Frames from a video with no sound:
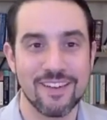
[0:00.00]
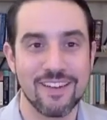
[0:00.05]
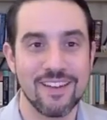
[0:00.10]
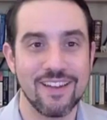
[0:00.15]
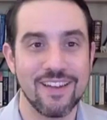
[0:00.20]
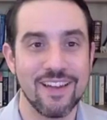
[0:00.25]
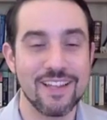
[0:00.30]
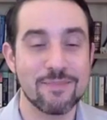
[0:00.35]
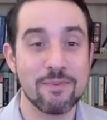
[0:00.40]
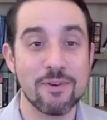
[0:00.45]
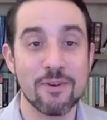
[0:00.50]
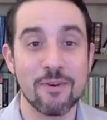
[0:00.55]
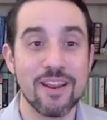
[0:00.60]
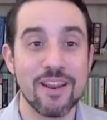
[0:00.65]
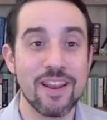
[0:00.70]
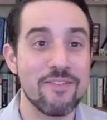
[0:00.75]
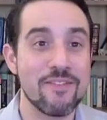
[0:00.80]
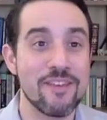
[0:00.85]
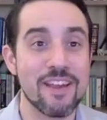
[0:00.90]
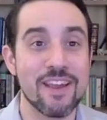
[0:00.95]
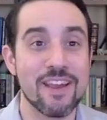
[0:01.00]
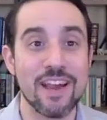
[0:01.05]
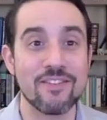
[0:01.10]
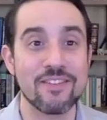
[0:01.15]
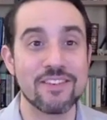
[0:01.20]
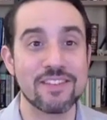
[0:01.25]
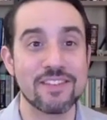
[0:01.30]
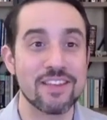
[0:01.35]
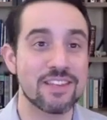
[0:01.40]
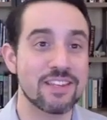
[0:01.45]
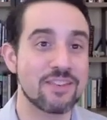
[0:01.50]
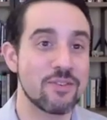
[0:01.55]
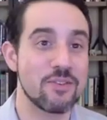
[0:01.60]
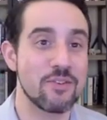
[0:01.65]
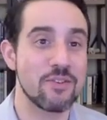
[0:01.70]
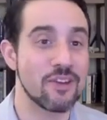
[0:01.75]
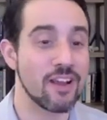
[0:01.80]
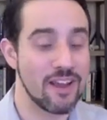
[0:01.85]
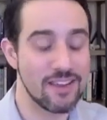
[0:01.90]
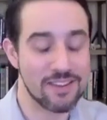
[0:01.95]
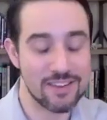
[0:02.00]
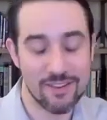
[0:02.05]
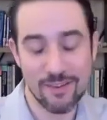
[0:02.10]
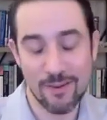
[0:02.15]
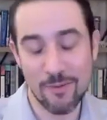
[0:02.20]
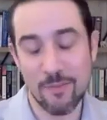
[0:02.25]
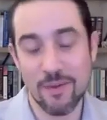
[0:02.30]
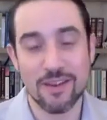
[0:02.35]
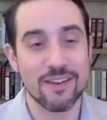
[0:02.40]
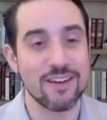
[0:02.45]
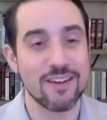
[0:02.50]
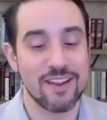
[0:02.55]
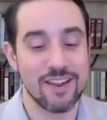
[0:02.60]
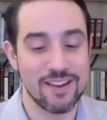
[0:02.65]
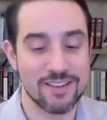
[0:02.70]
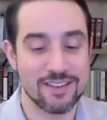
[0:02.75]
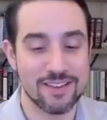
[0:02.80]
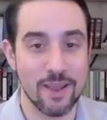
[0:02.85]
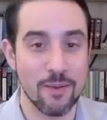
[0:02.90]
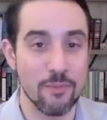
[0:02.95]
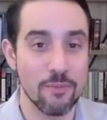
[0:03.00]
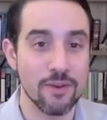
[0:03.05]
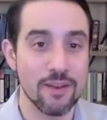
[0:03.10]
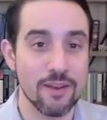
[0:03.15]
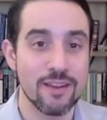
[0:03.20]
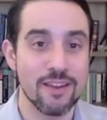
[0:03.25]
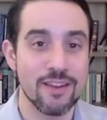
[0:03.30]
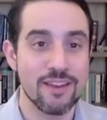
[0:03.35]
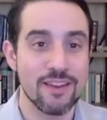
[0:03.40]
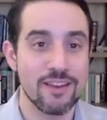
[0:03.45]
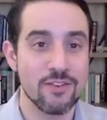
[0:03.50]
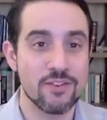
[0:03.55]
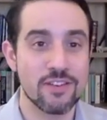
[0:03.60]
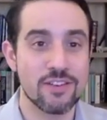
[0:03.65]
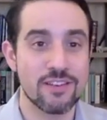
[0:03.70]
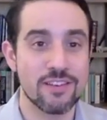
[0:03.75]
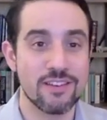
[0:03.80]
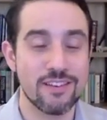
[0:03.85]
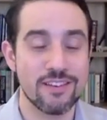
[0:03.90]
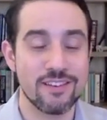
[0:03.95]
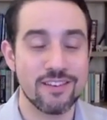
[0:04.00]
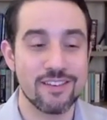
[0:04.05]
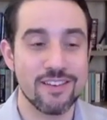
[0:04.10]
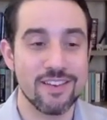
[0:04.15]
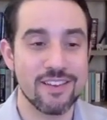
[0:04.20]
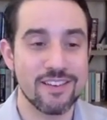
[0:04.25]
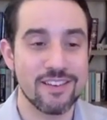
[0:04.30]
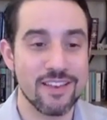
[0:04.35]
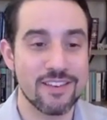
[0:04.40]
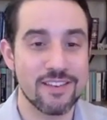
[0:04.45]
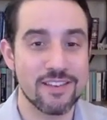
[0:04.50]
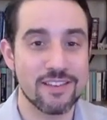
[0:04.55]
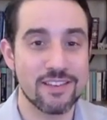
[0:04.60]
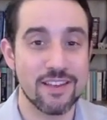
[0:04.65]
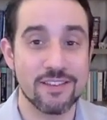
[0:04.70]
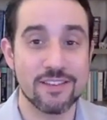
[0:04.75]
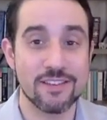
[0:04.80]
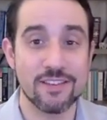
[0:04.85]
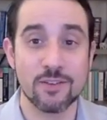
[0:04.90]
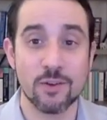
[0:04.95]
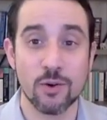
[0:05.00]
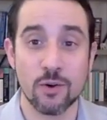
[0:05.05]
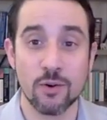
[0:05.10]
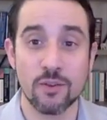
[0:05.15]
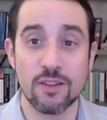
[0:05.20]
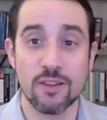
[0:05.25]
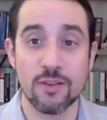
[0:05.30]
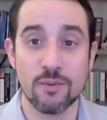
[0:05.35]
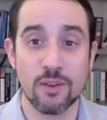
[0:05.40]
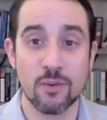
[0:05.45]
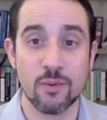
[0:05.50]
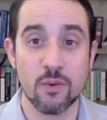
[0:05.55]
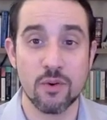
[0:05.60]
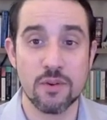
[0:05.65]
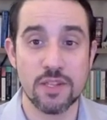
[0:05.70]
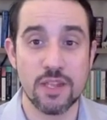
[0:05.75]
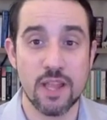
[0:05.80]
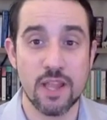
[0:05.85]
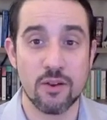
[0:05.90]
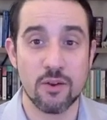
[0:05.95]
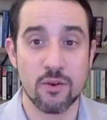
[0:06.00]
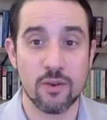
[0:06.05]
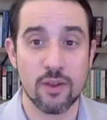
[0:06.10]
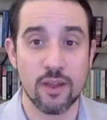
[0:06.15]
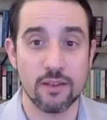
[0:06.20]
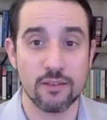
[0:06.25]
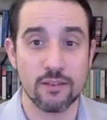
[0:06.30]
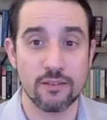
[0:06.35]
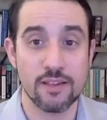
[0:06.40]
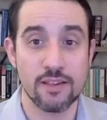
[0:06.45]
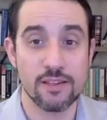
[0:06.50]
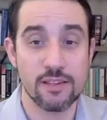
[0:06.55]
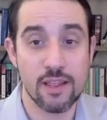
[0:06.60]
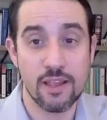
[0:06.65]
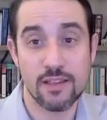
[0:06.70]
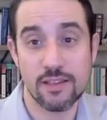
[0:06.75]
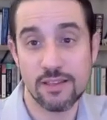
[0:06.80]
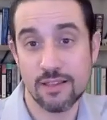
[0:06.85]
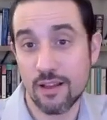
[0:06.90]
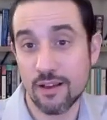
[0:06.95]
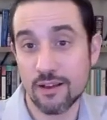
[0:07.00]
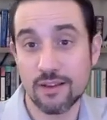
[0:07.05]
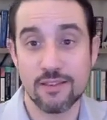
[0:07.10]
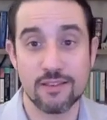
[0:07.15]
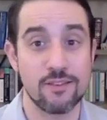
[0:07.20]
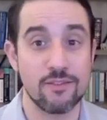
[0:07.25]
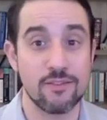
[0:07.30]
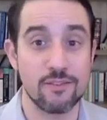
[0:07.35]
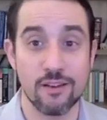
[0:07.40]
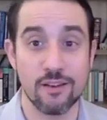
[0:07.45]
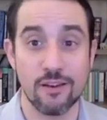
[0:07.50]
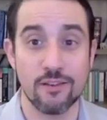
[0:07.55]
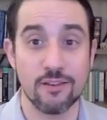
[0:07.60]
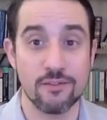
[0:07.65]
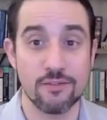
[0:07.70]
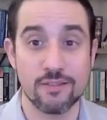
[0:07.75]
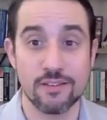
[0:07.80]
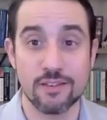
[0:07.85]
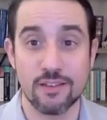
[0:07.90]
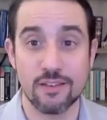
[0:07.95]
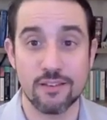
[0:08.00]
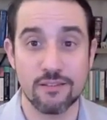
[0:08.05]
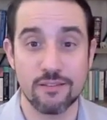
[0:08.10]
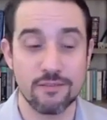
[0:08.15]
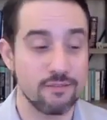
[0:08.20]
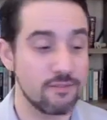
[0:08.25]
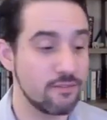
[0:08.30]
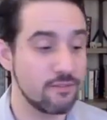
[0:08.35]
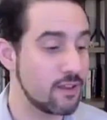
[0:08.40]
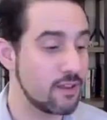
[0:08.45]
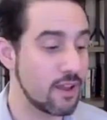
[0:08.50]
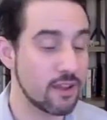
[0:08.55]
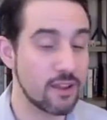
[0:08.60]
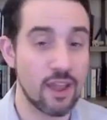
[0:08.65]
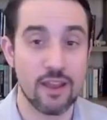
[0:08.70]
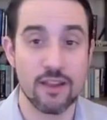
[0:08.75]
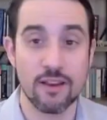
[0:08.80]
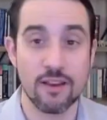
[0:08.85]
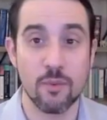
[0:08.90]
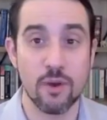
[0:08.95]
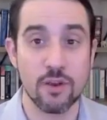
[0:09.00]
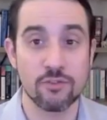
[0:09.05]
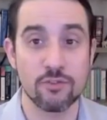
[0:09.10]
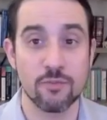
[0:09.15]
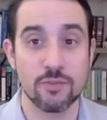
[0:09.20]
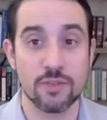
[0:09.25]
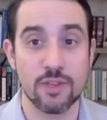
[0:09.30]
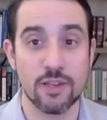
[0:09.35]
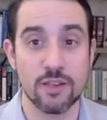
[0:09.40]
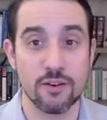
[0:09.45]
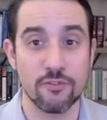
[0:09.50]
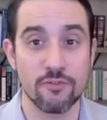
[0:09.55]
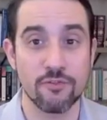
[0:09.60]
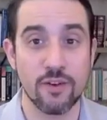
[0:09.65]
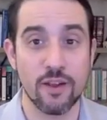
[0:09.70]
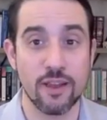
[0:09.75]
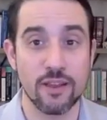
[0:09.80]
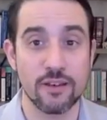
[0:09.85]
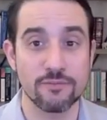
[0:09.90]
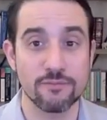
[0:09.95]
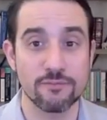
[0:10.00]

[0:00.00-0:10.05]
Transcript: It's been great having a conversation with you guys. I'll come back down anytime. It's just early, but it works out okay. As long as you got your mushroom tea, you're fine.